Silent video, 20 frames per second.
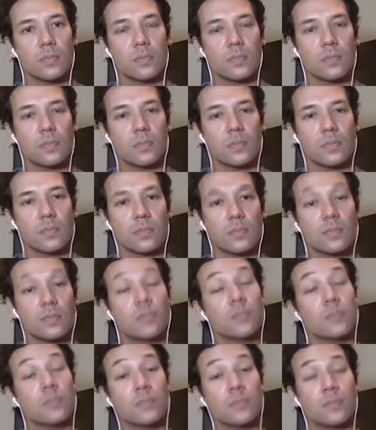
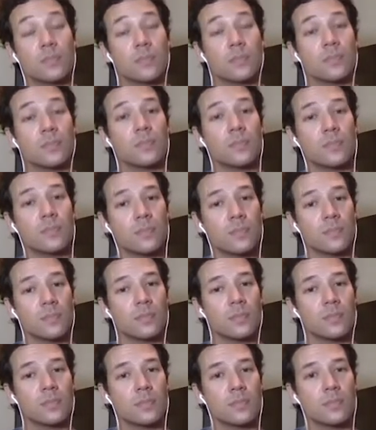
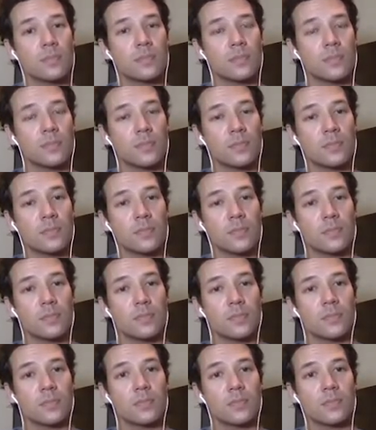
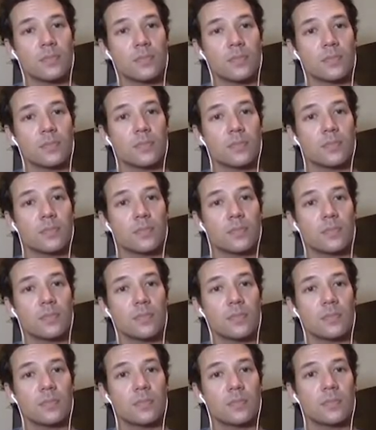
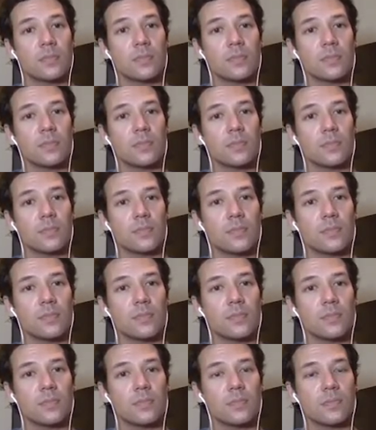
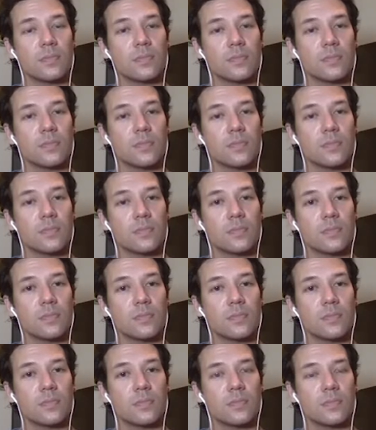
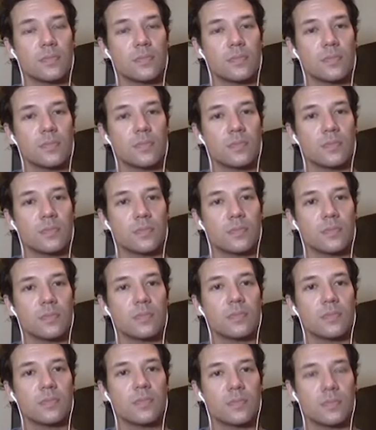
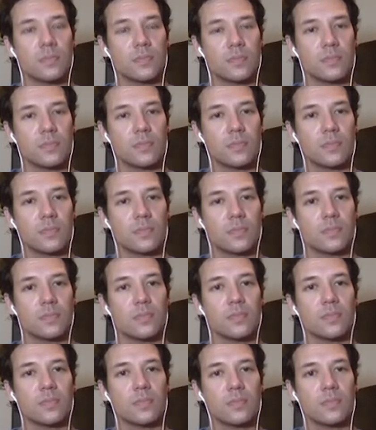This person isn't speaking.